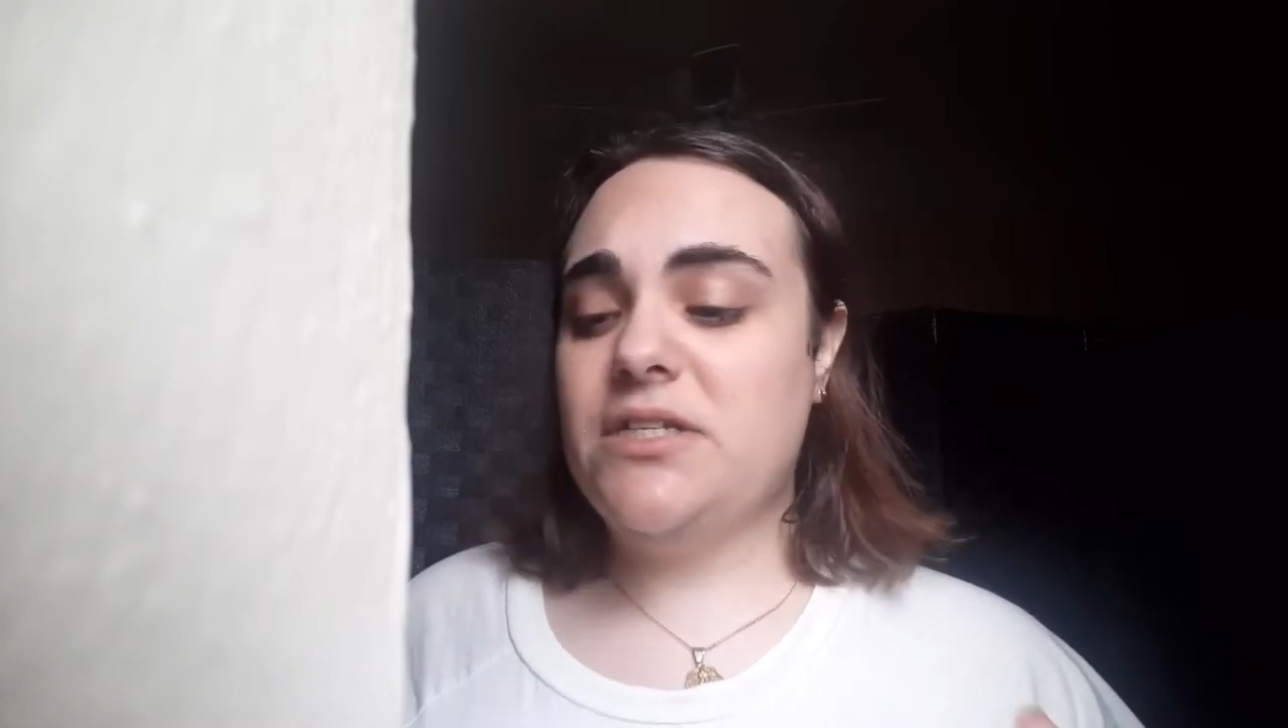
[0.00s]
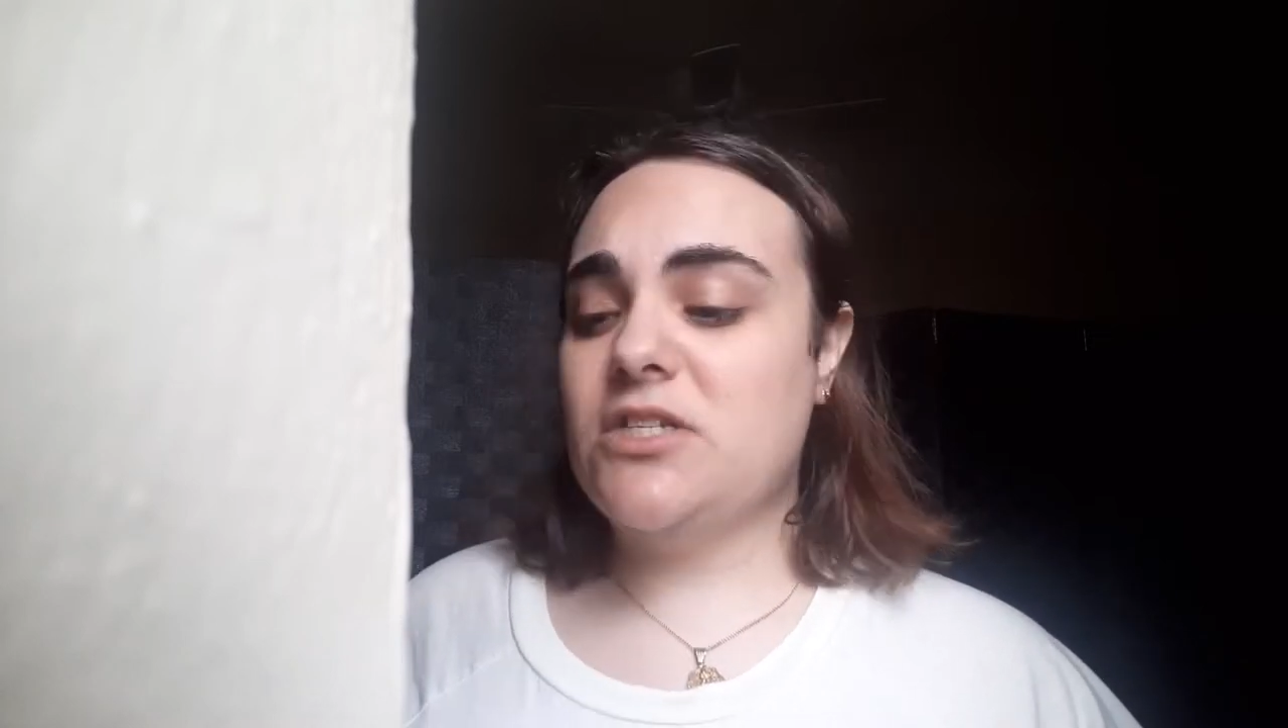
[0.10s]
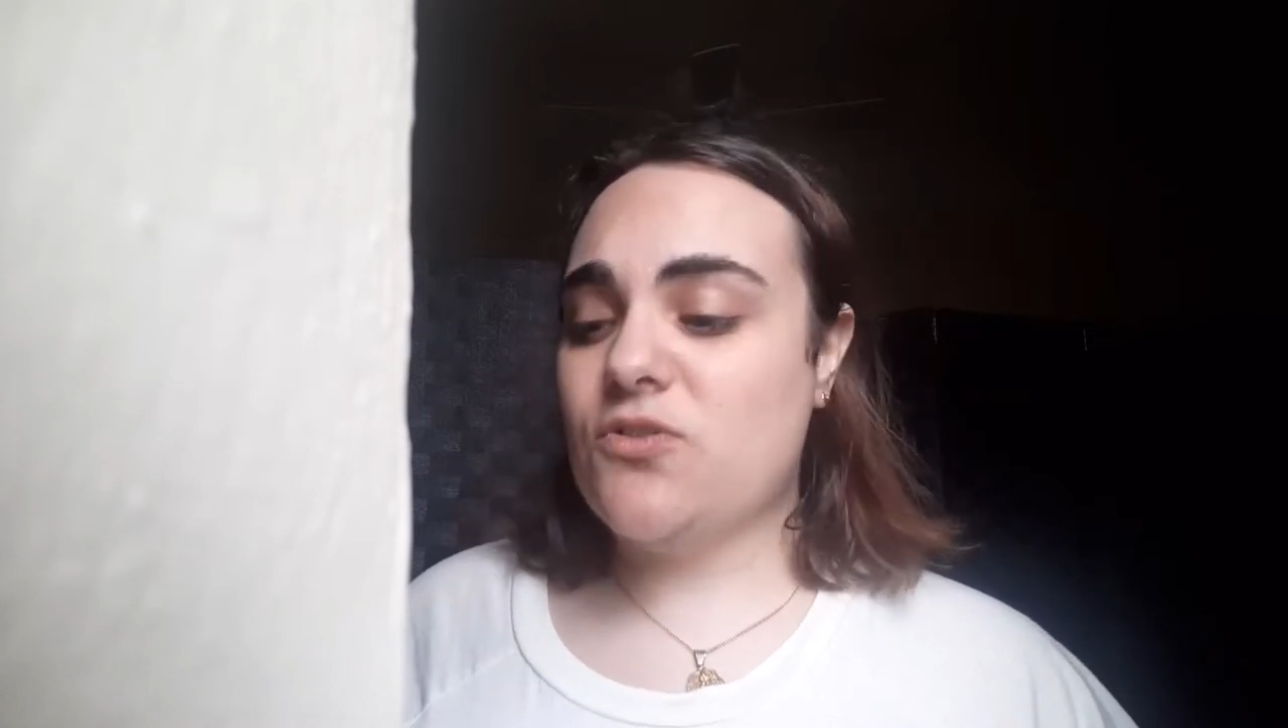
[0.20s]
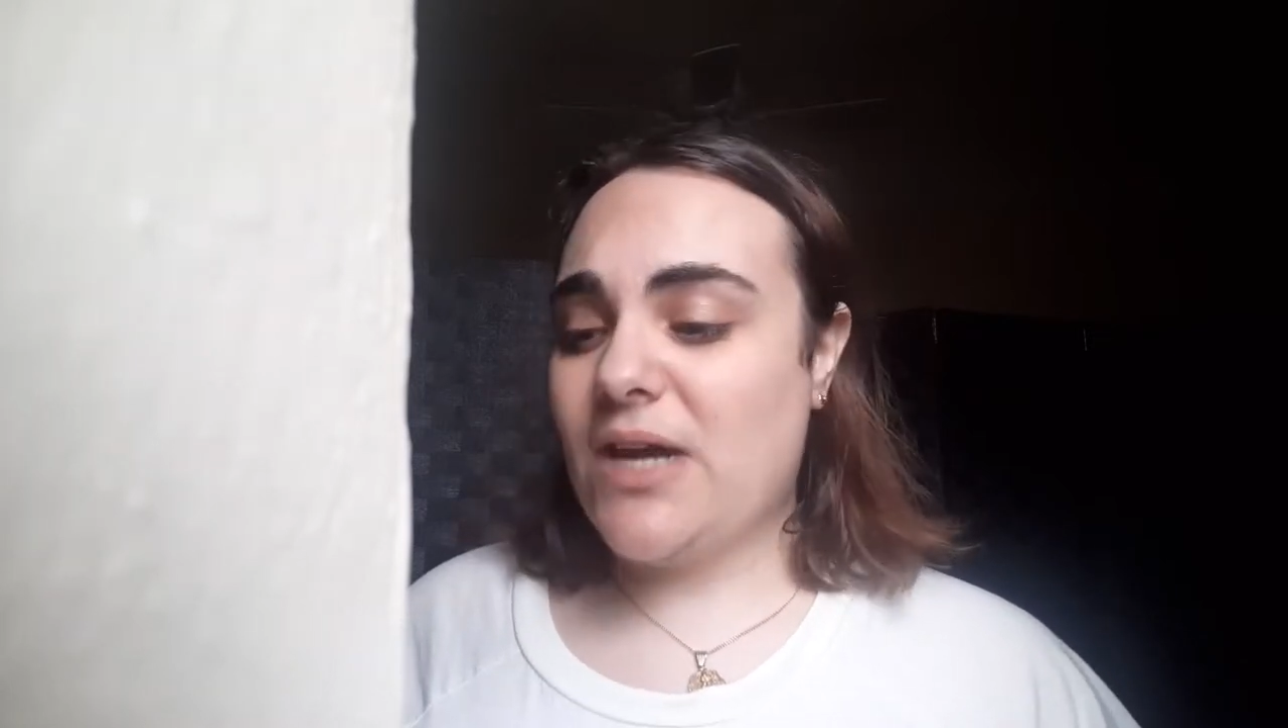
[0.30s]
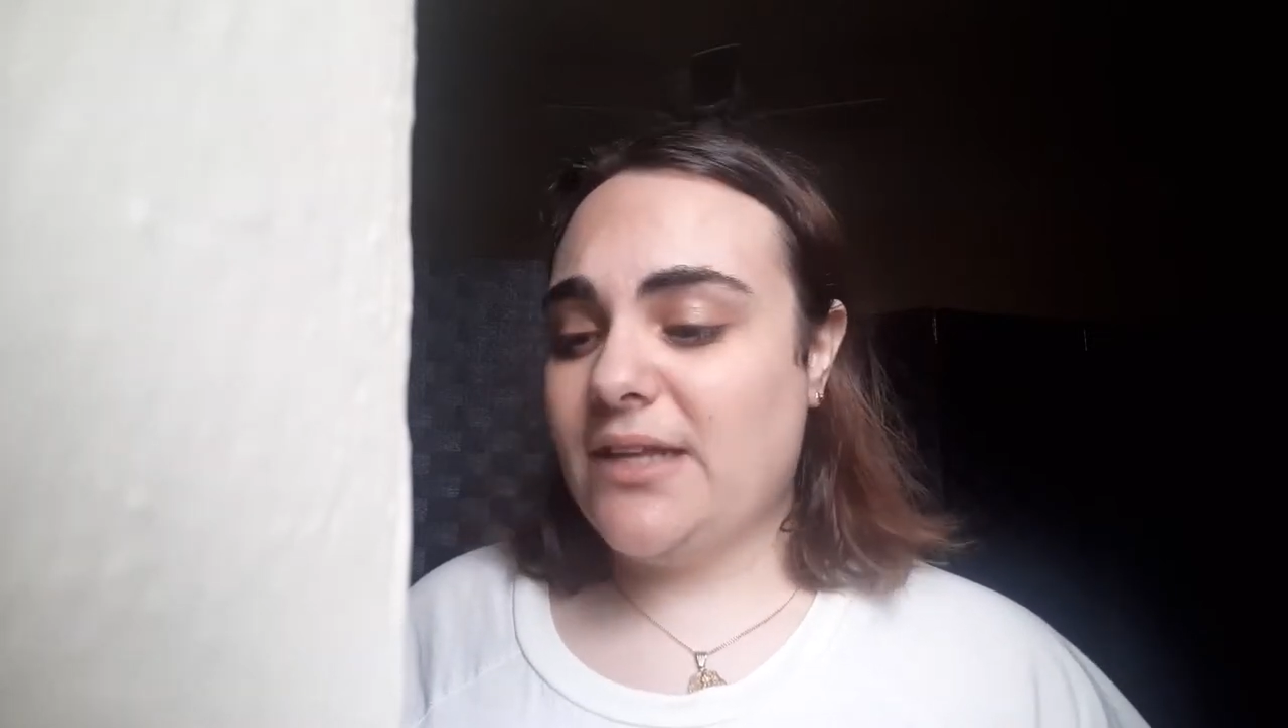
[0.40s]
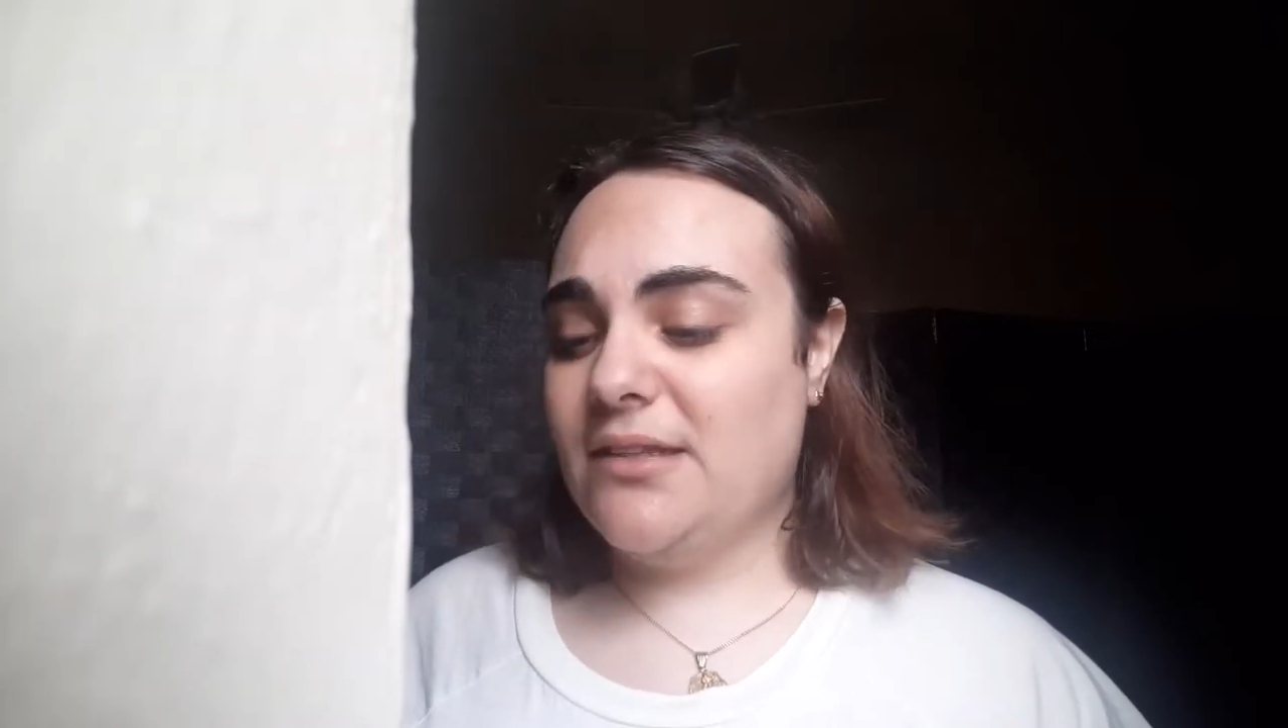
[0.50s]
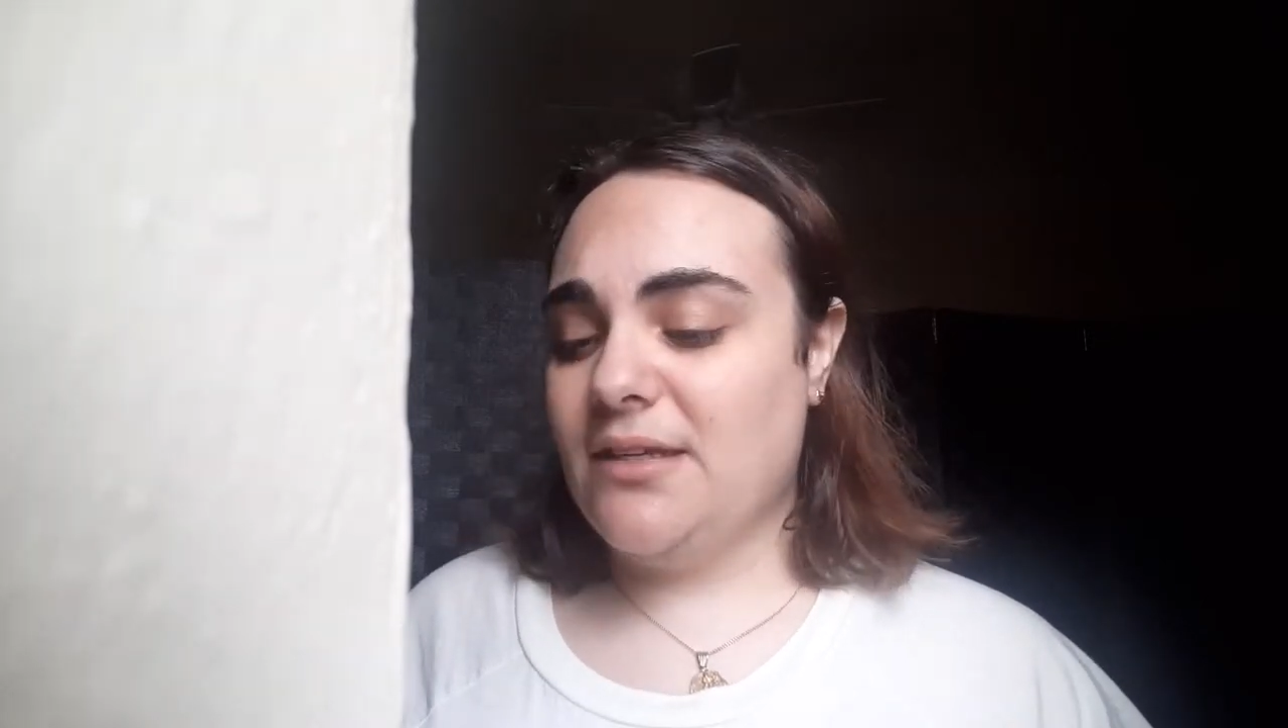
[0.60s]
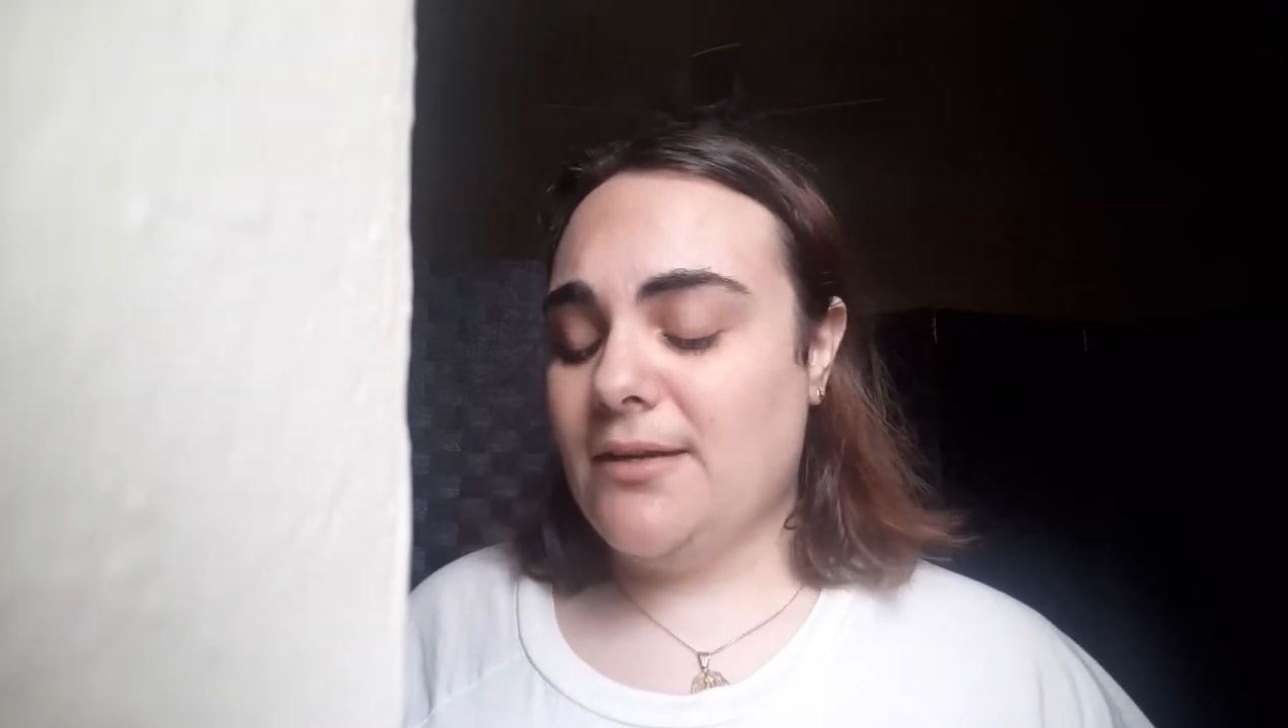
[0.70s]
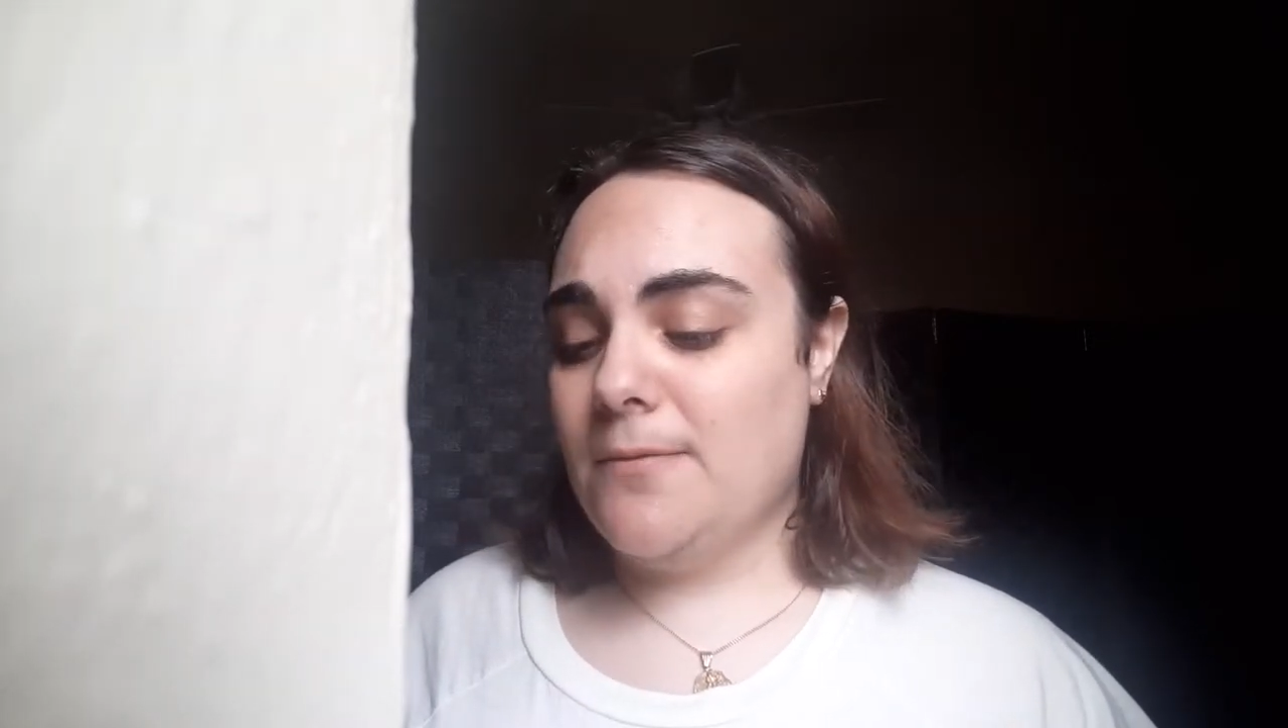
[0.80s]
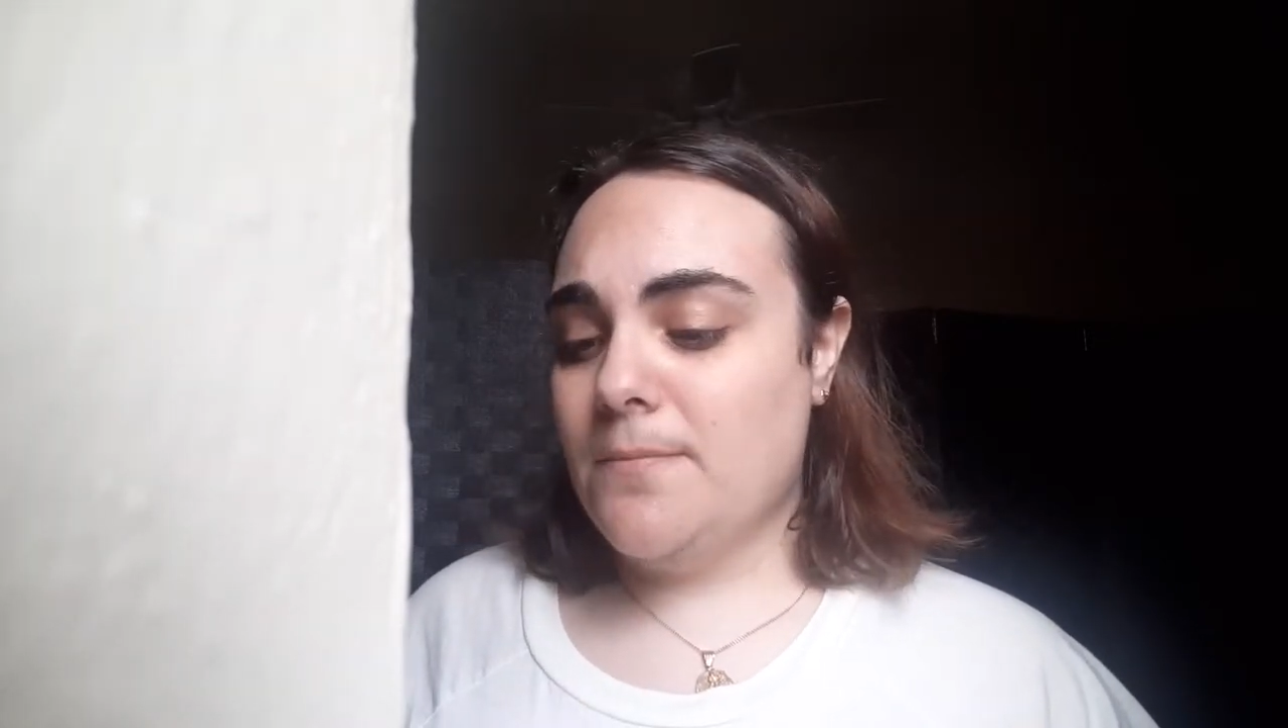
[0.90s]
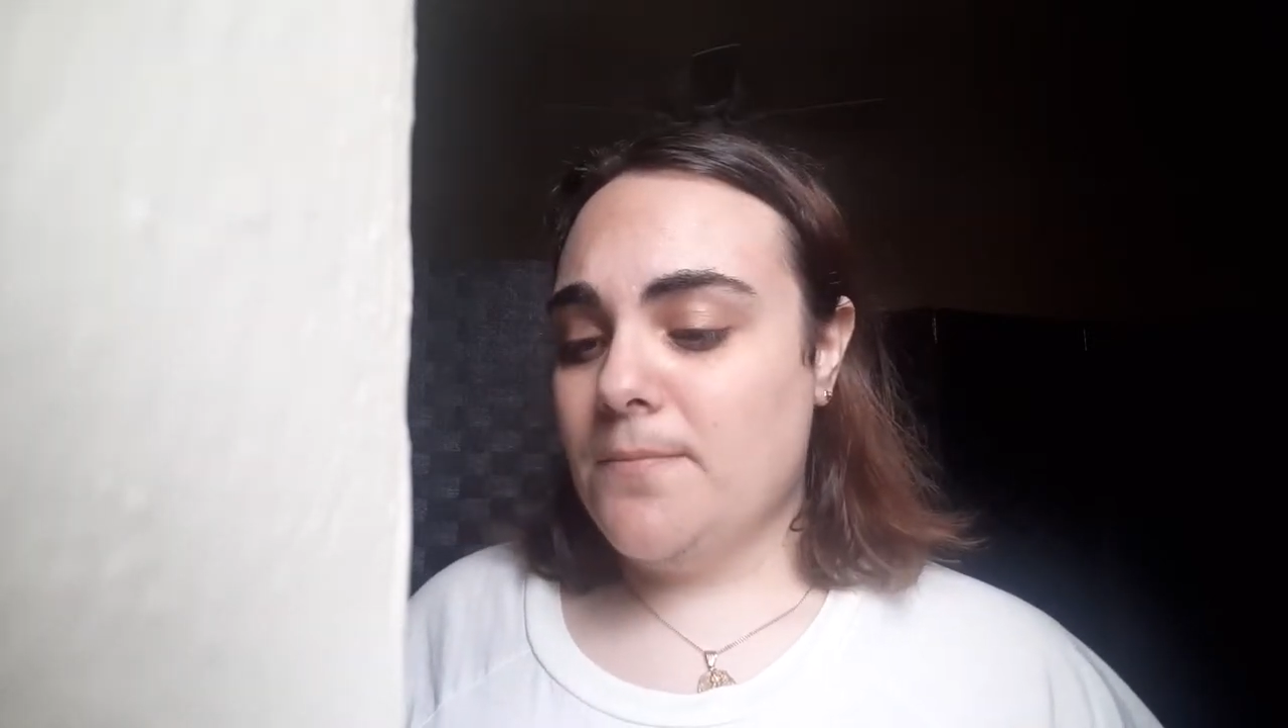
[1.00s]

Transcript: distracting.